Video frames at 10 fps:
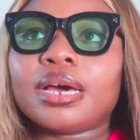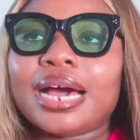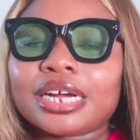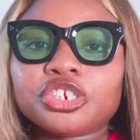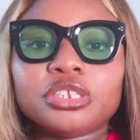
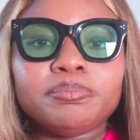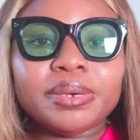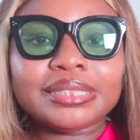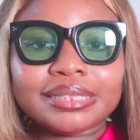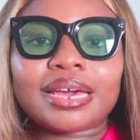actually
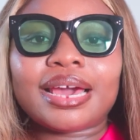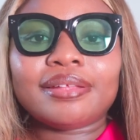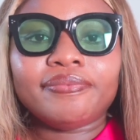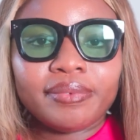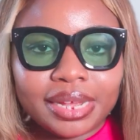being there
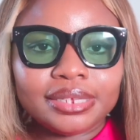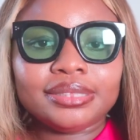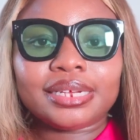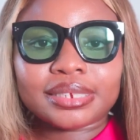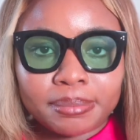and earning
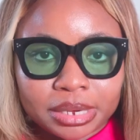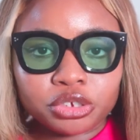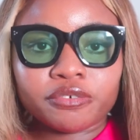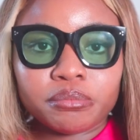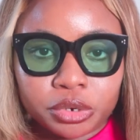that amount
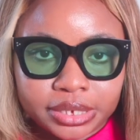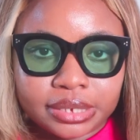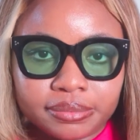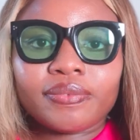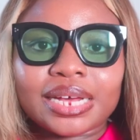of
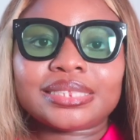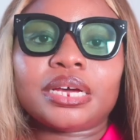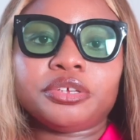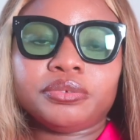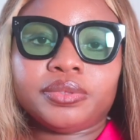money? That's how
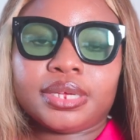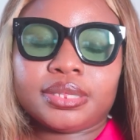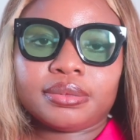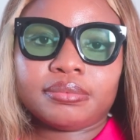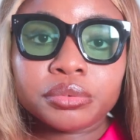you do
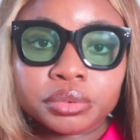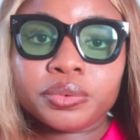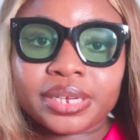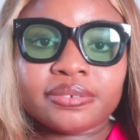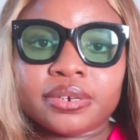that. The
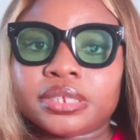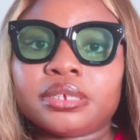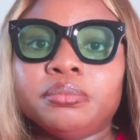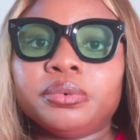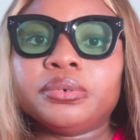rule is very
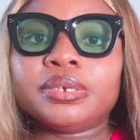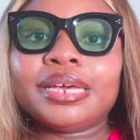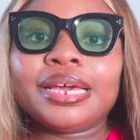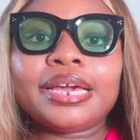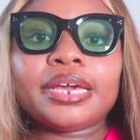simple.
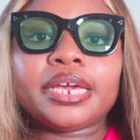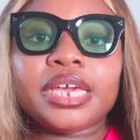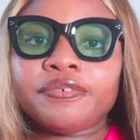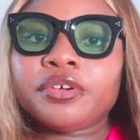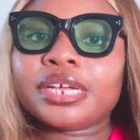
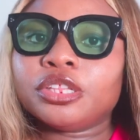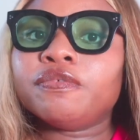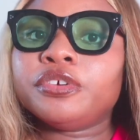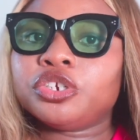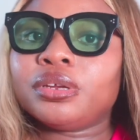If you cannot
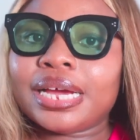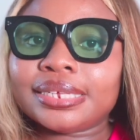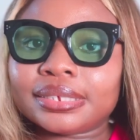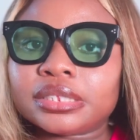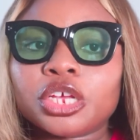
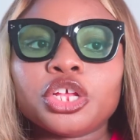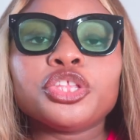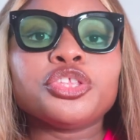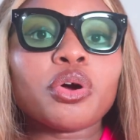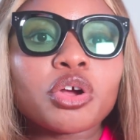visualize it,
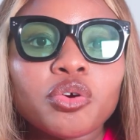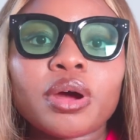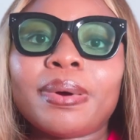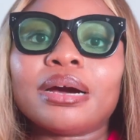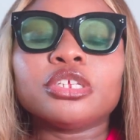don't go
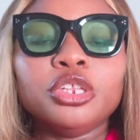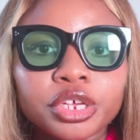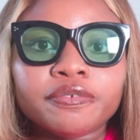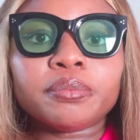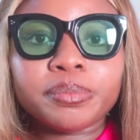about
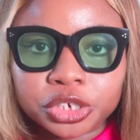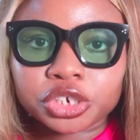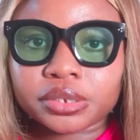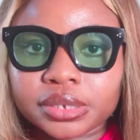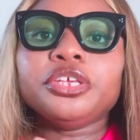looking for
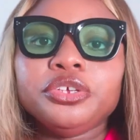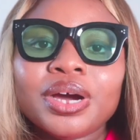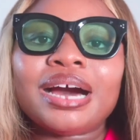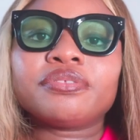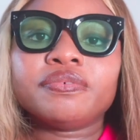pictures. You
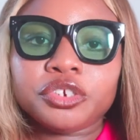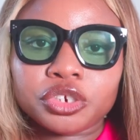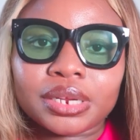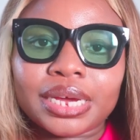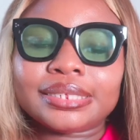have to
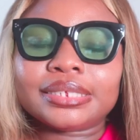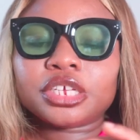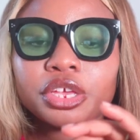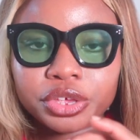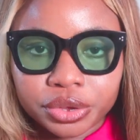visualize it
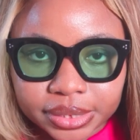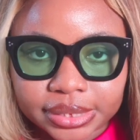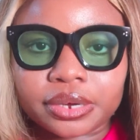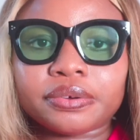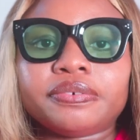
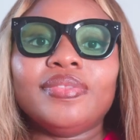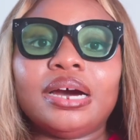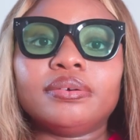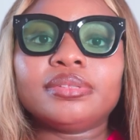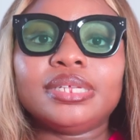yourself.
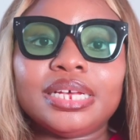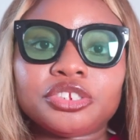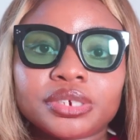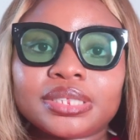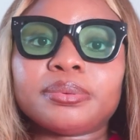Now, the next
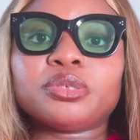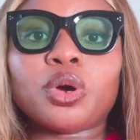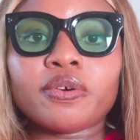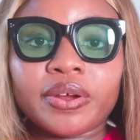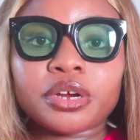3 steps
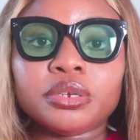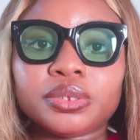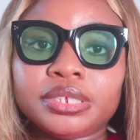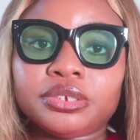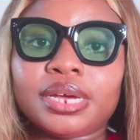work very
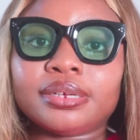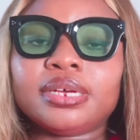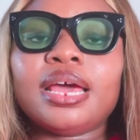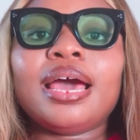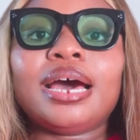closely together,
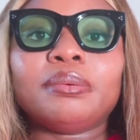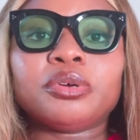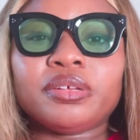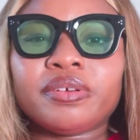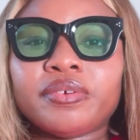and I'm
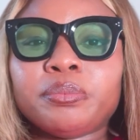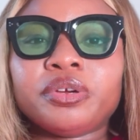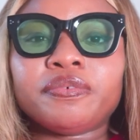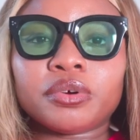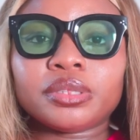going to give you a
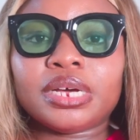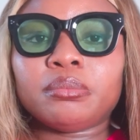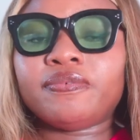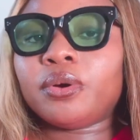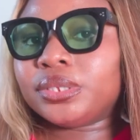brief rundown
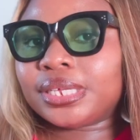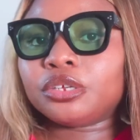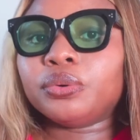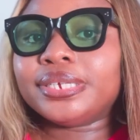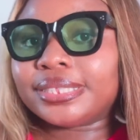before we start
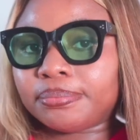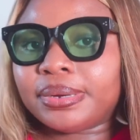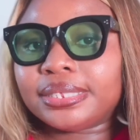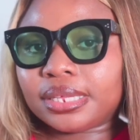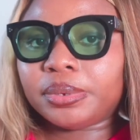going step
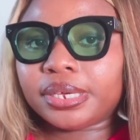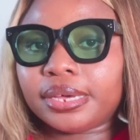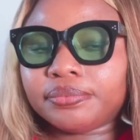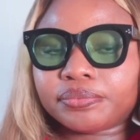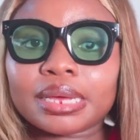by step
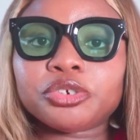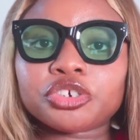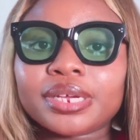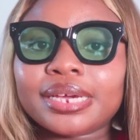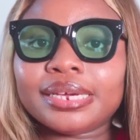again. Step
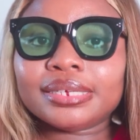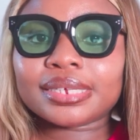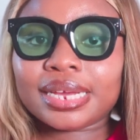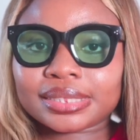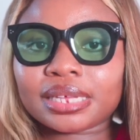3 is
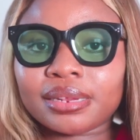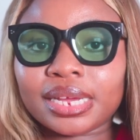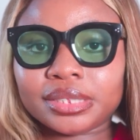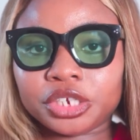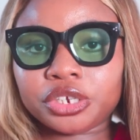
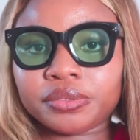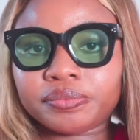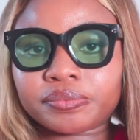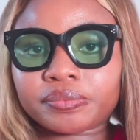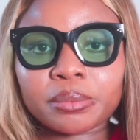externalization.
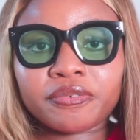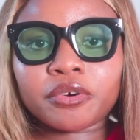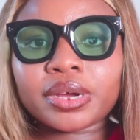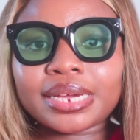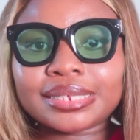Step
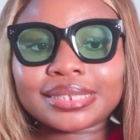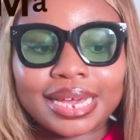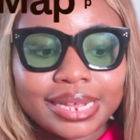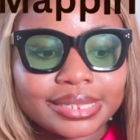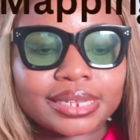4 is
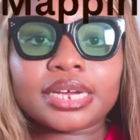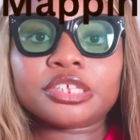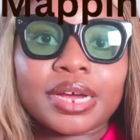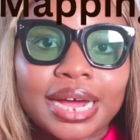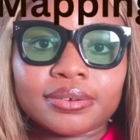inside
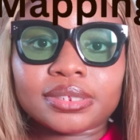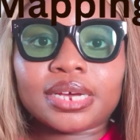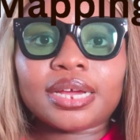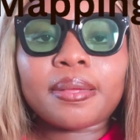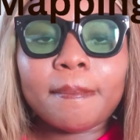to
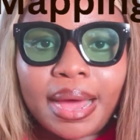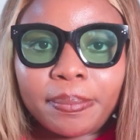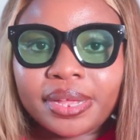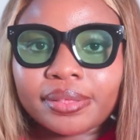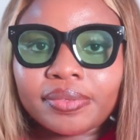outside
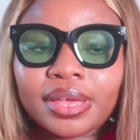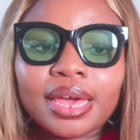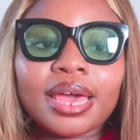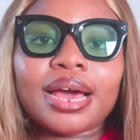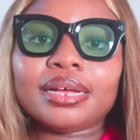mapping.
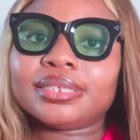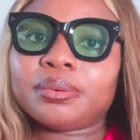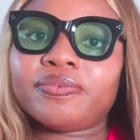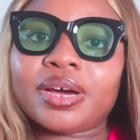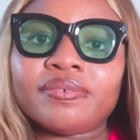And
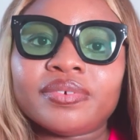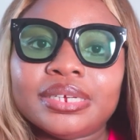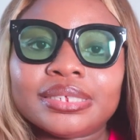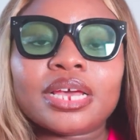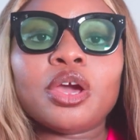step 5
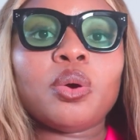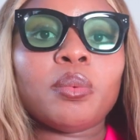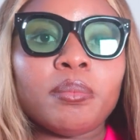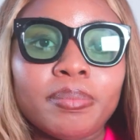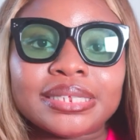is
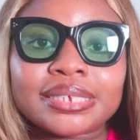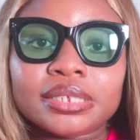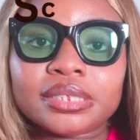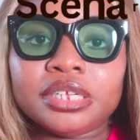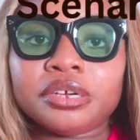best
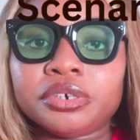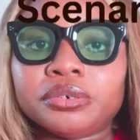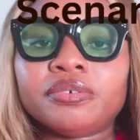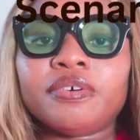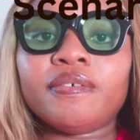case
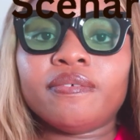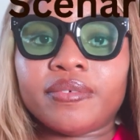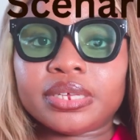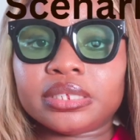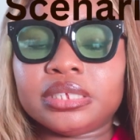scenario
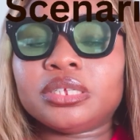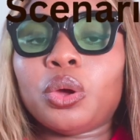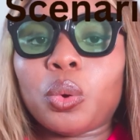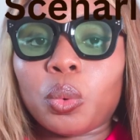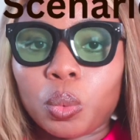versus
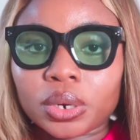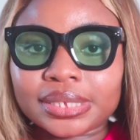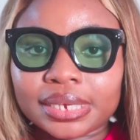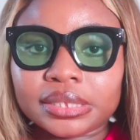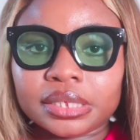worst
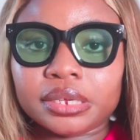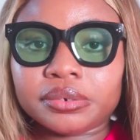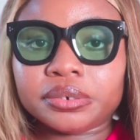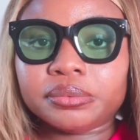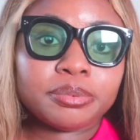case
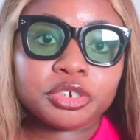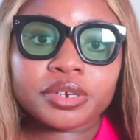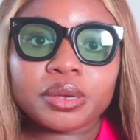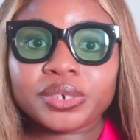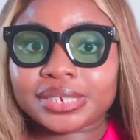scenario. Step
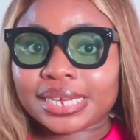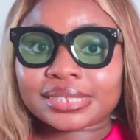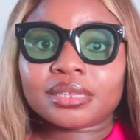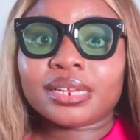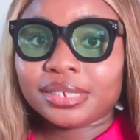3, which is
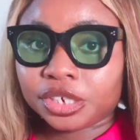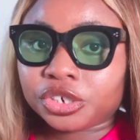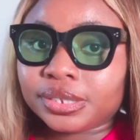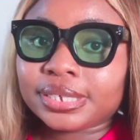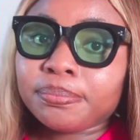
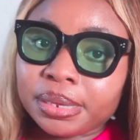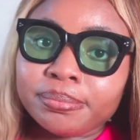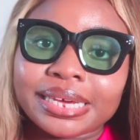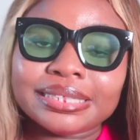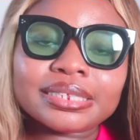externalization, simply
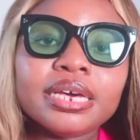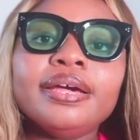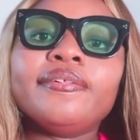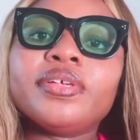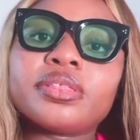means
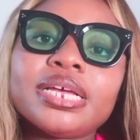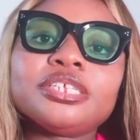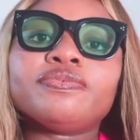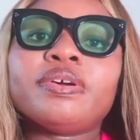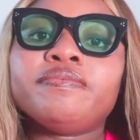the things
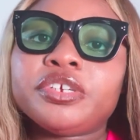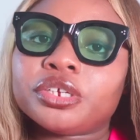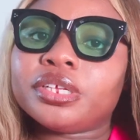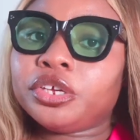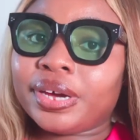you've
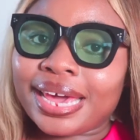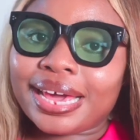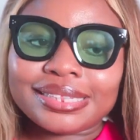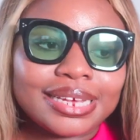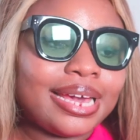envisioned in your
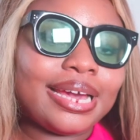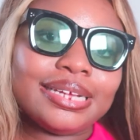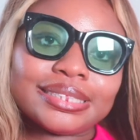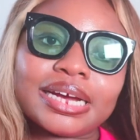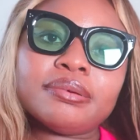head,
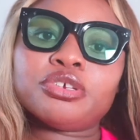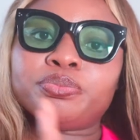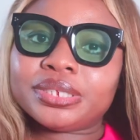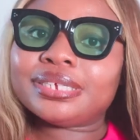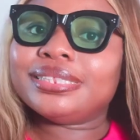it's time to
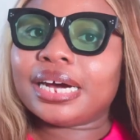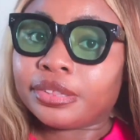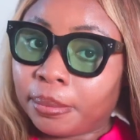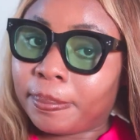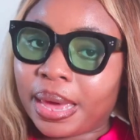put it down
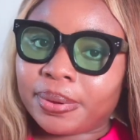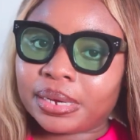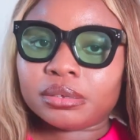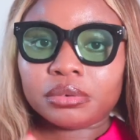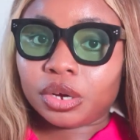on
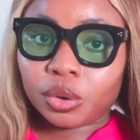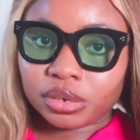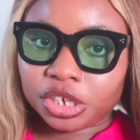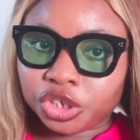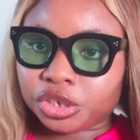paper,
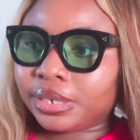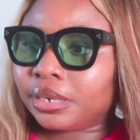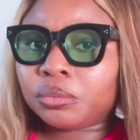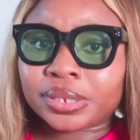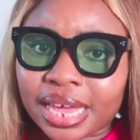a
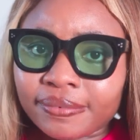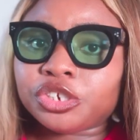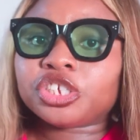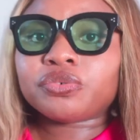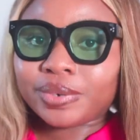journal, whatever.
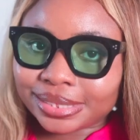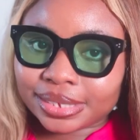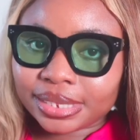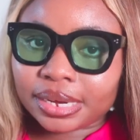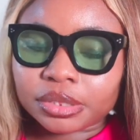Just write
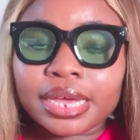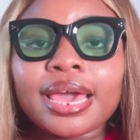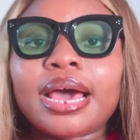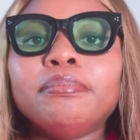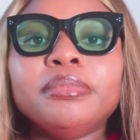it down
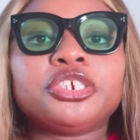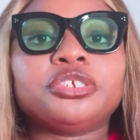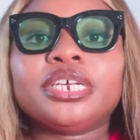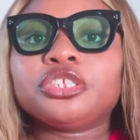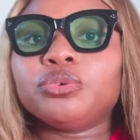and make sure
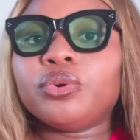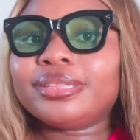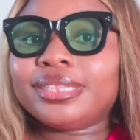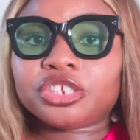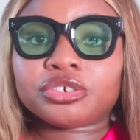there's no
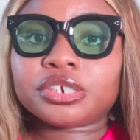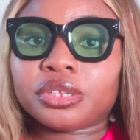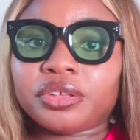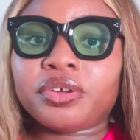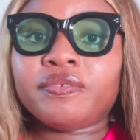distraction
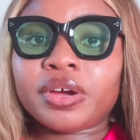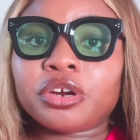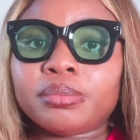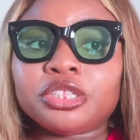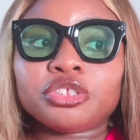in your
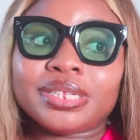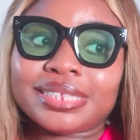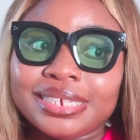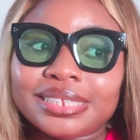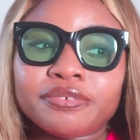environment, so it's
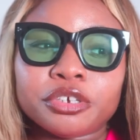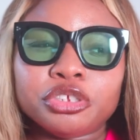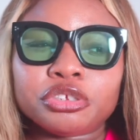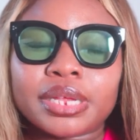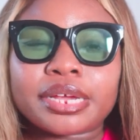easier for you
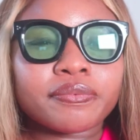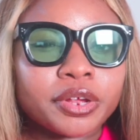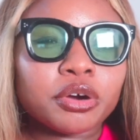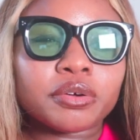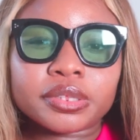to
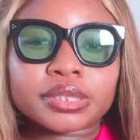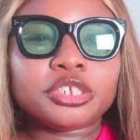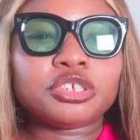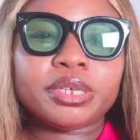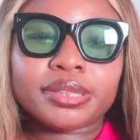recall the
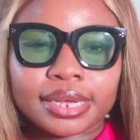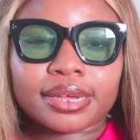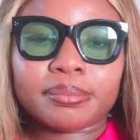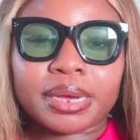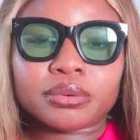things you've been
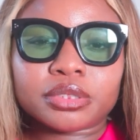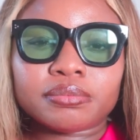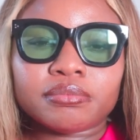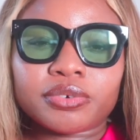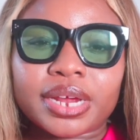thinking about,
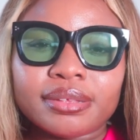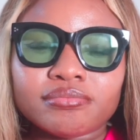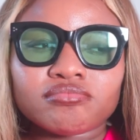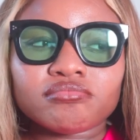right?